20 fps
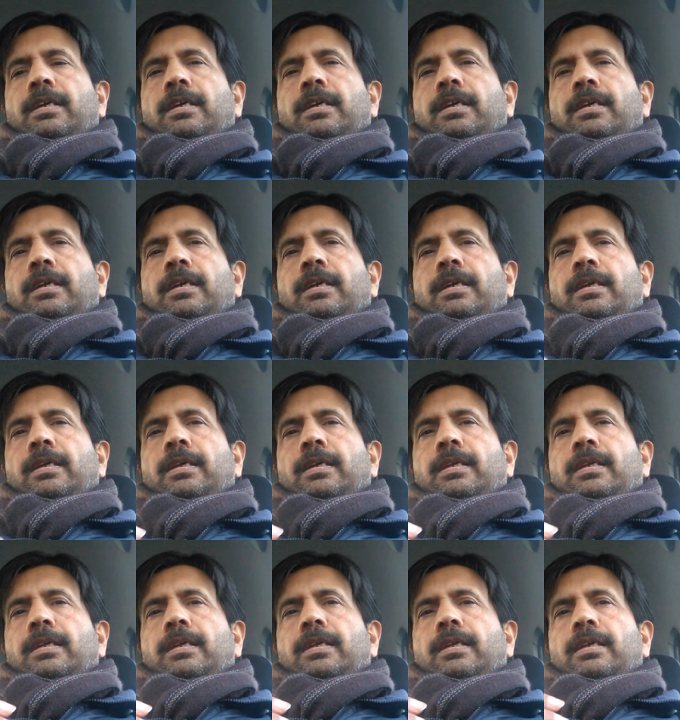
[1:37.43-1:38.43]
uh,
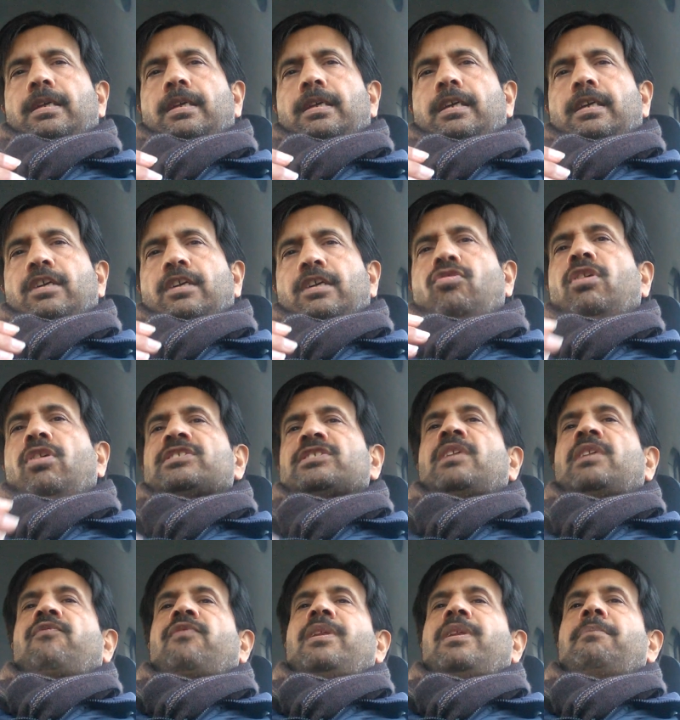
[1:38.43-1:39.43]
uh cause
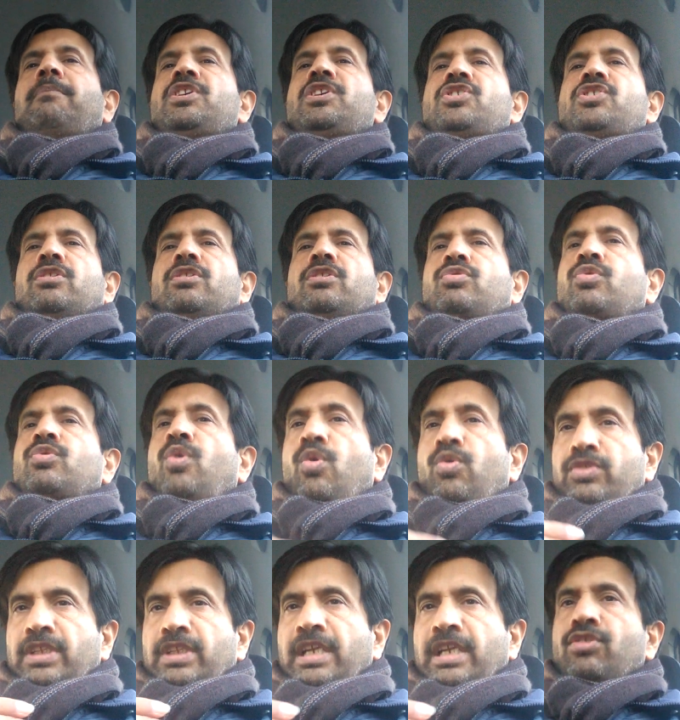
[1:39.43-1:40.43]
inflammation
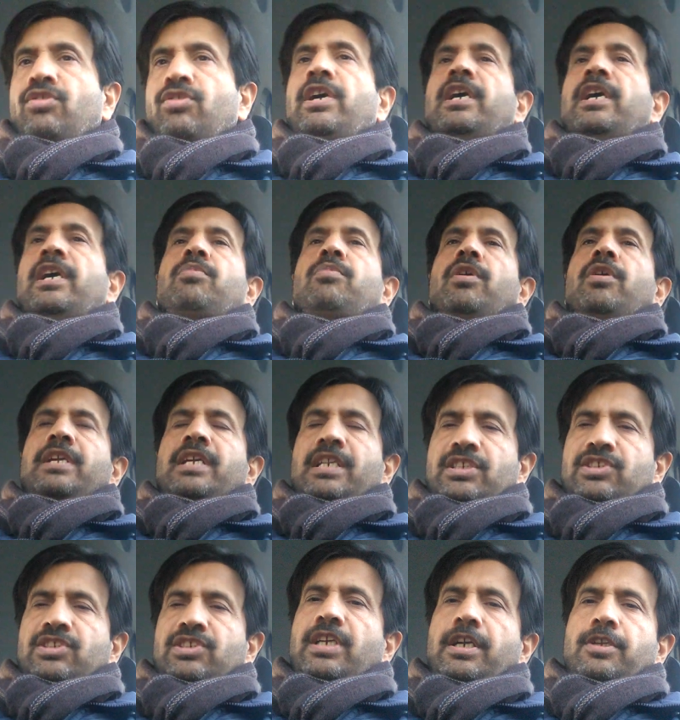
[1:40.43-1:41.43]
throughout the entire body
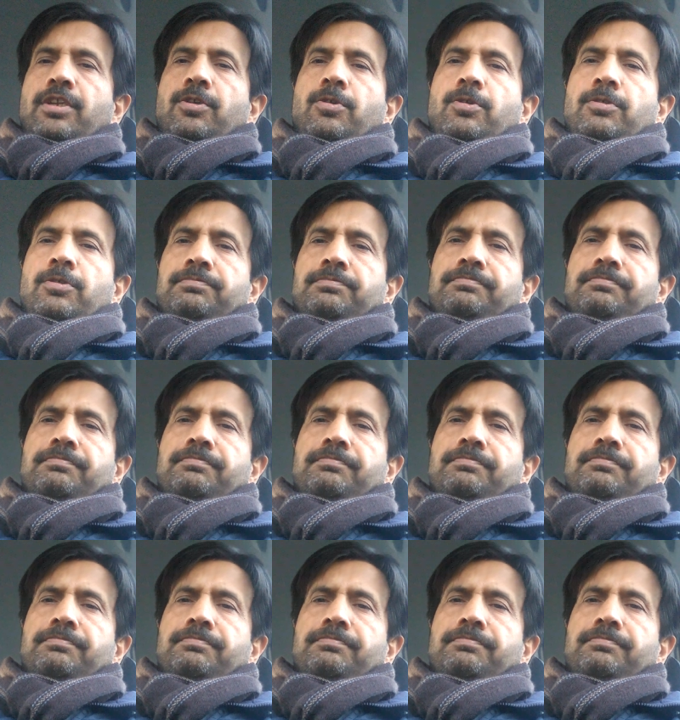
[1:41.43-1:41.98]
instead you know